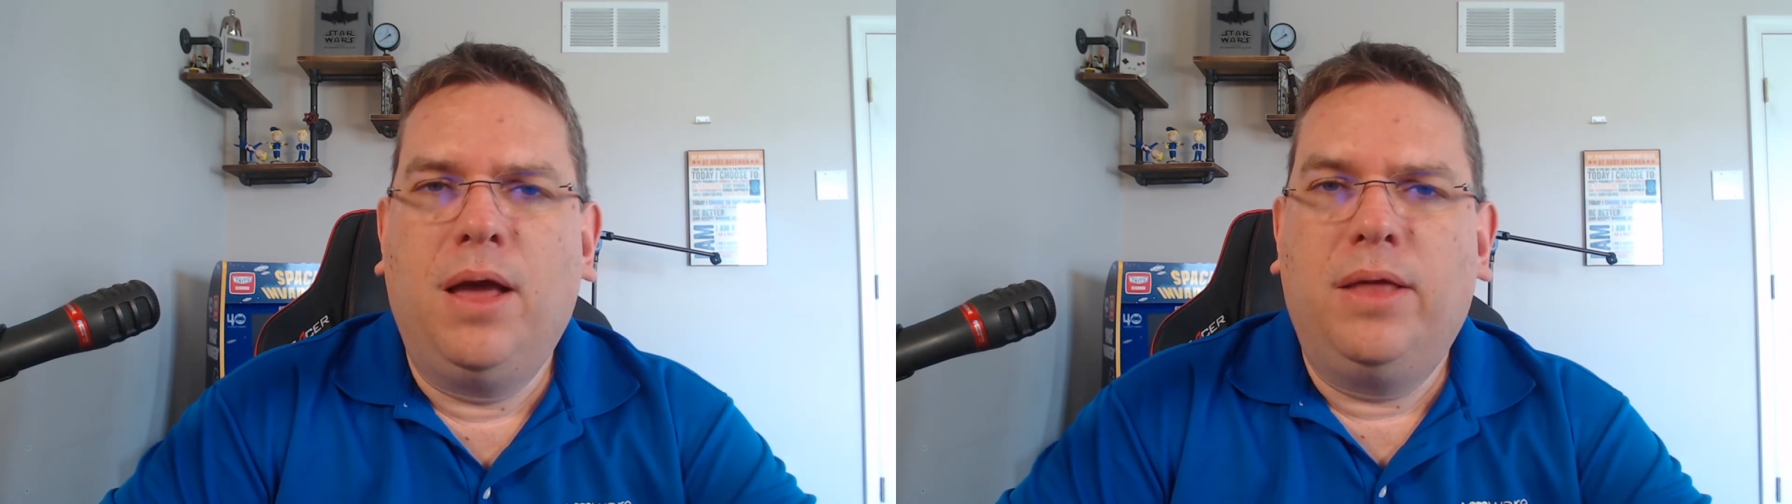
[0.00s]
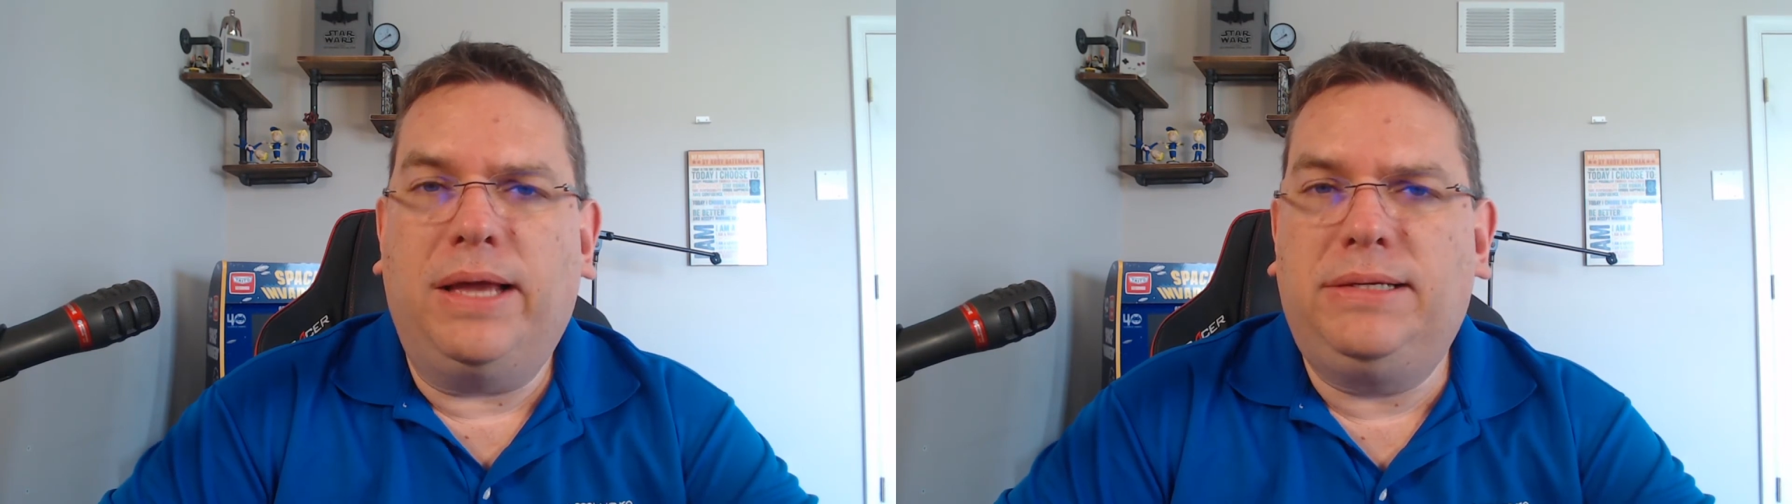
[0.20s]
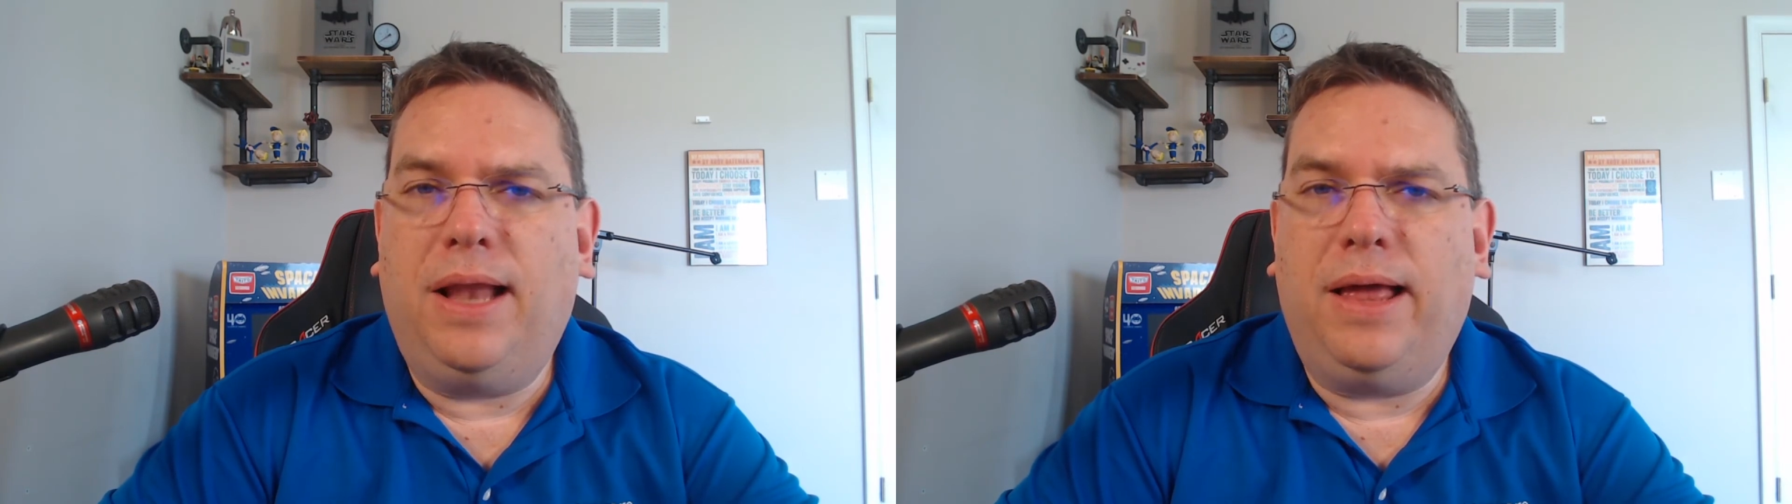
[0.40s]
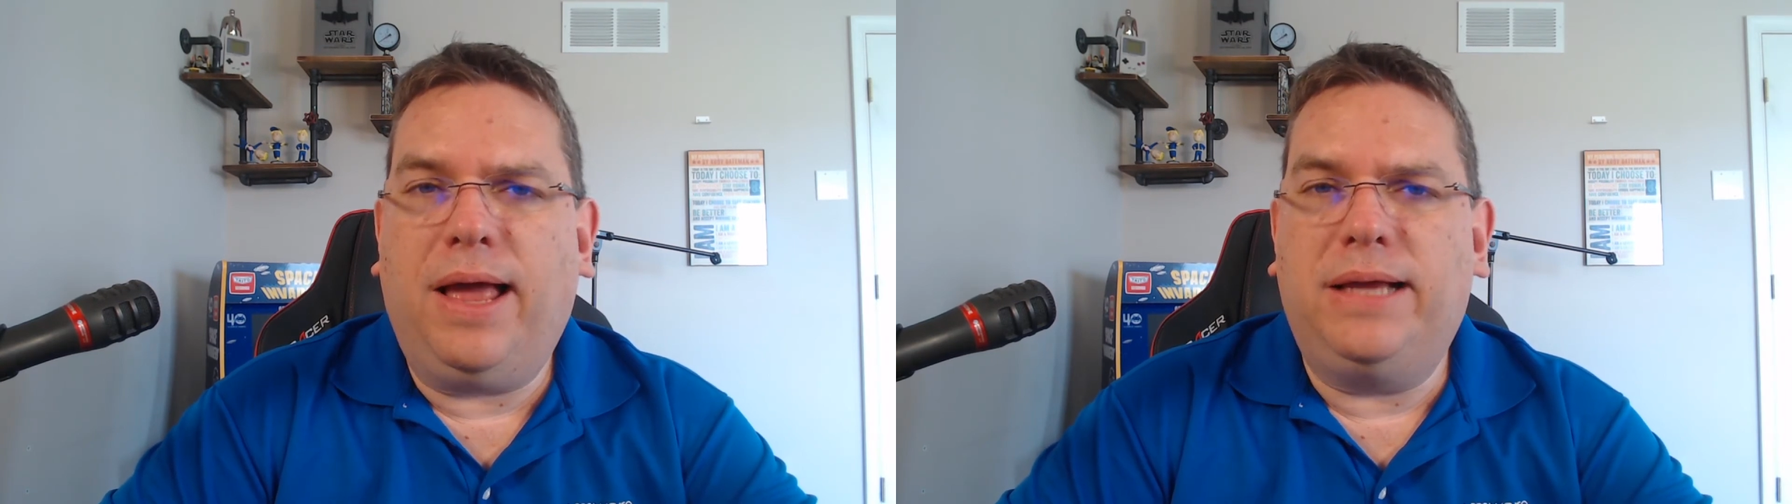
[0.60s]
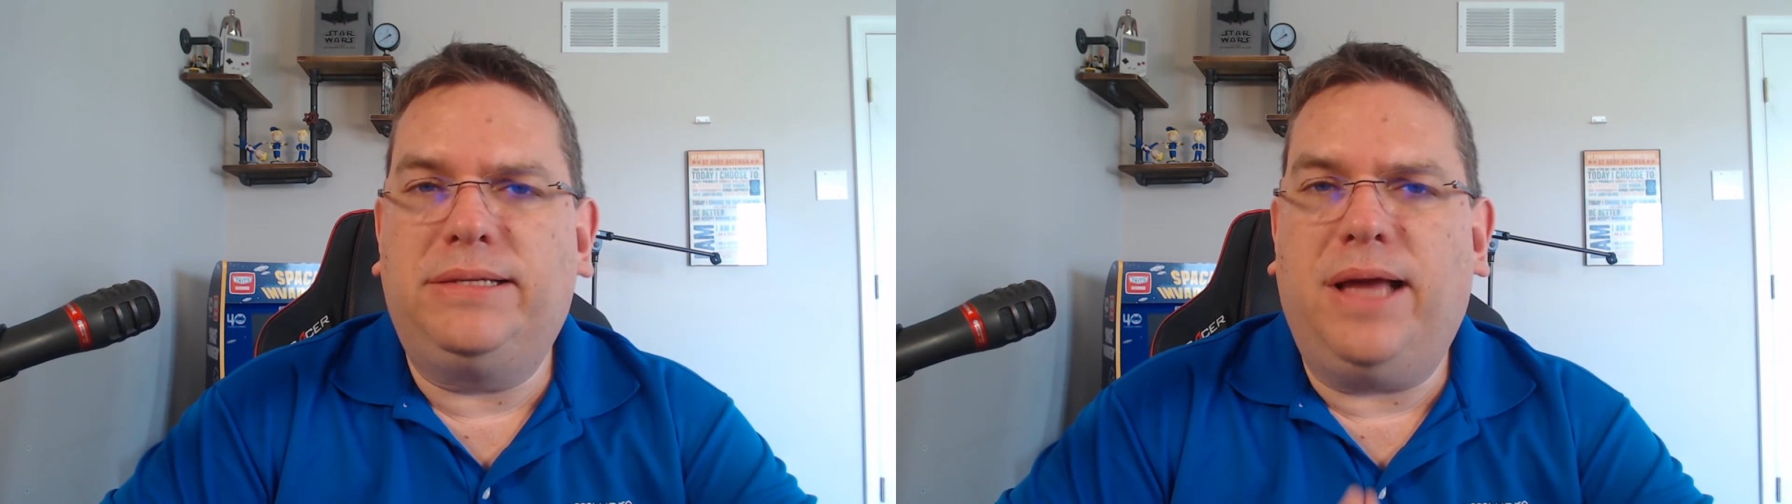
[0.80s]
Thanks a lot,
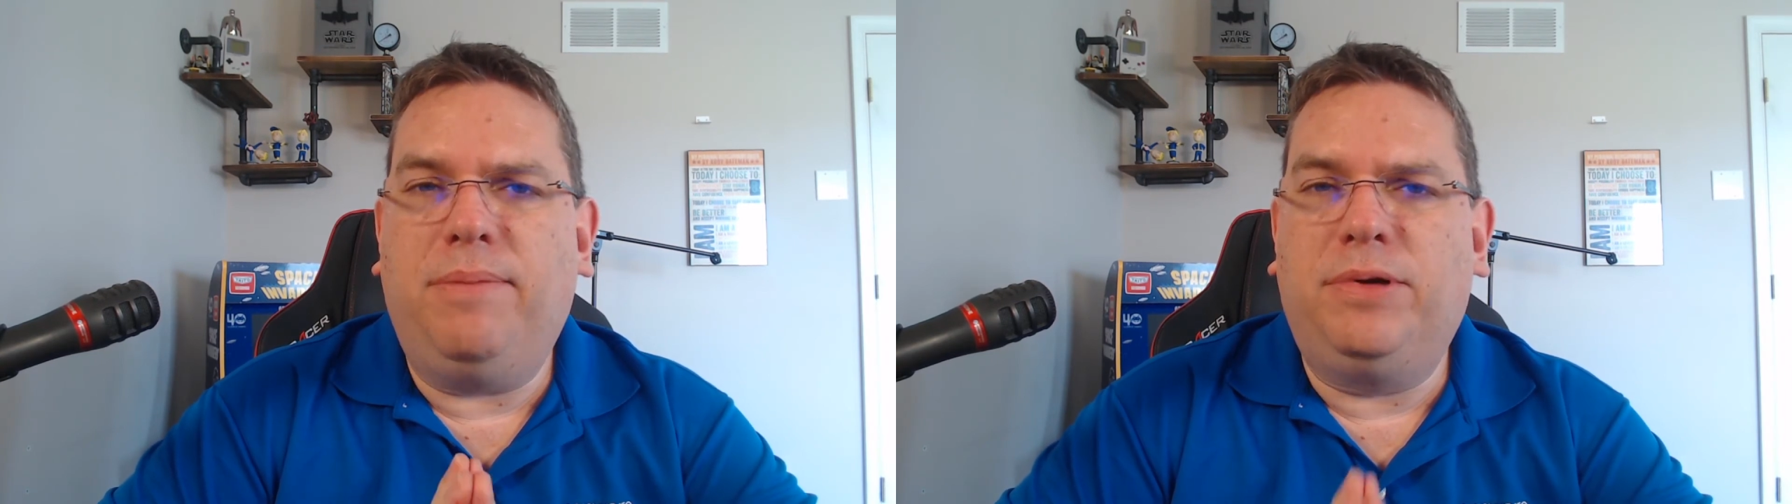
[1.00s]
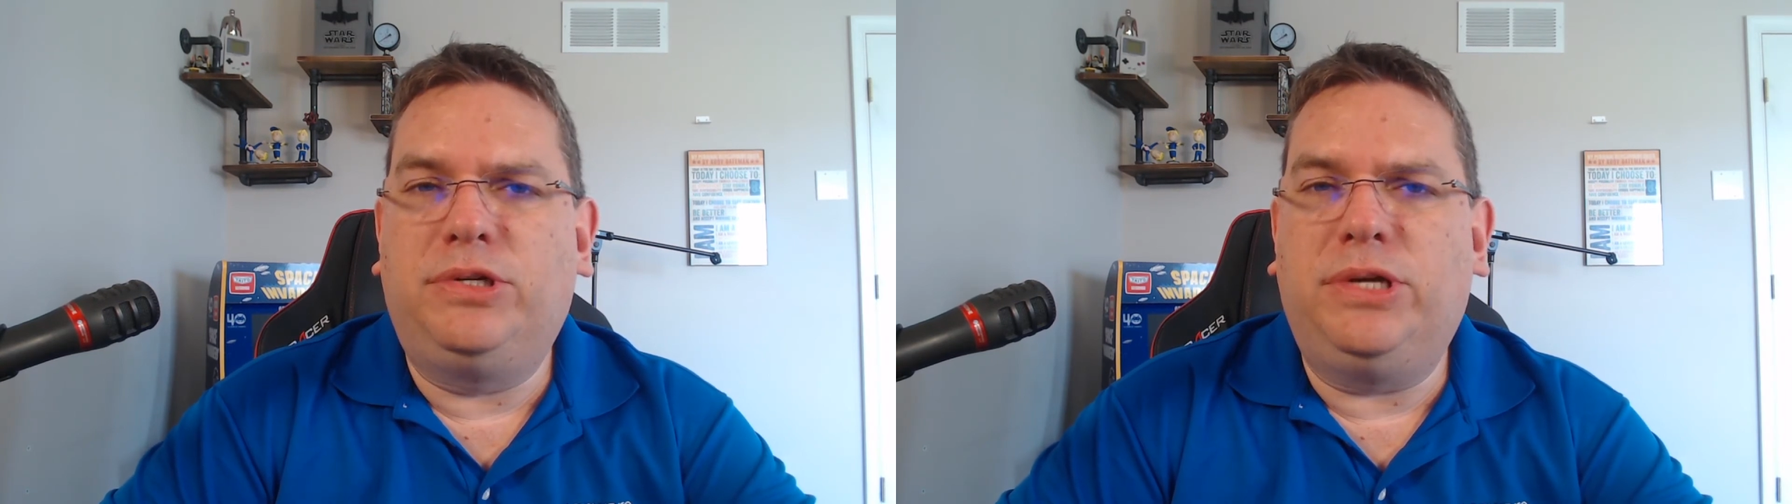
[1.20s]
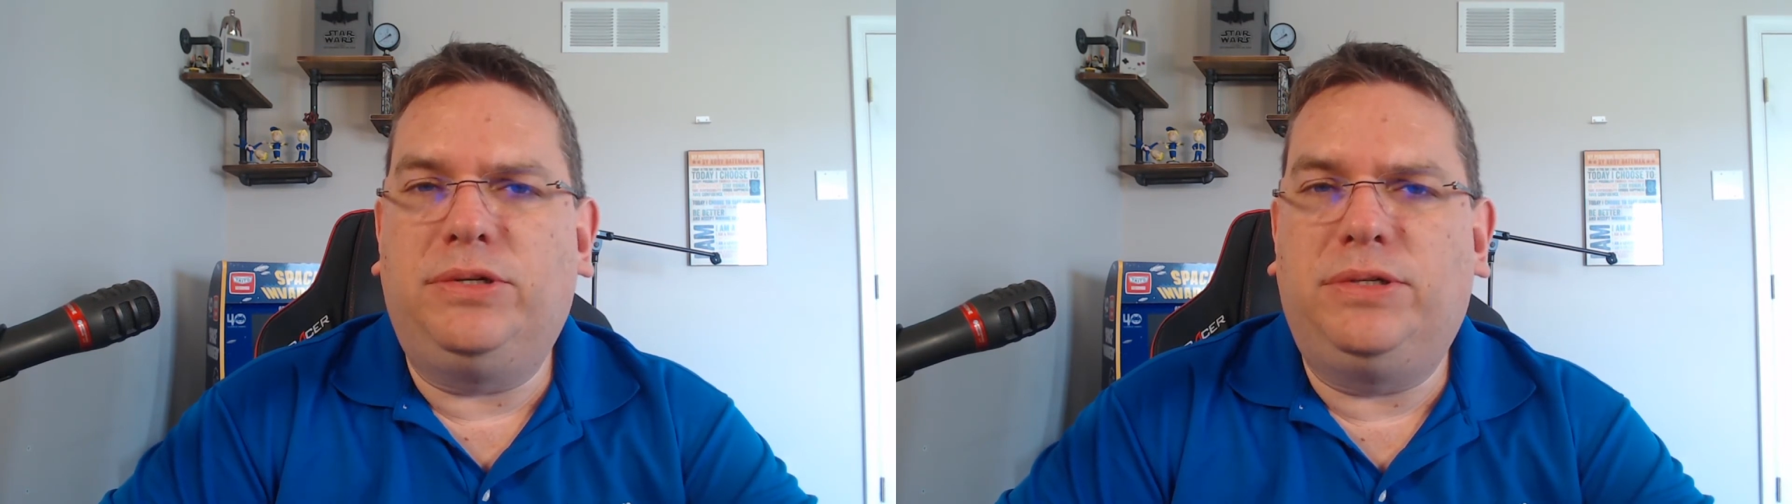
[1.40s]
guys. I appreciate your